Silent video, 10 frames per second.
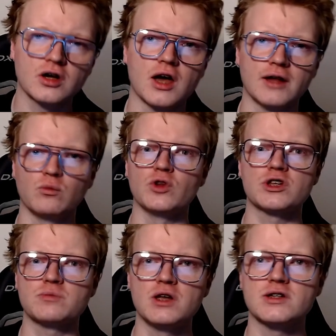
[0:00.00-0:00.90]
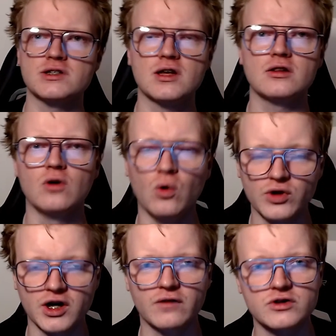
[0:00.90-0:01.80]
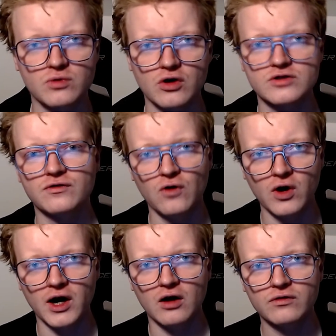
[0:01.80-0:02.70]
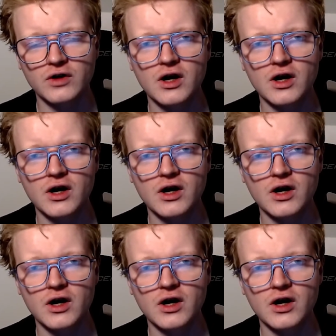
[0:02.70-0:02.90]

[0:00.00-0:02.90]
And what this means is all the Anivias will go to 4 health,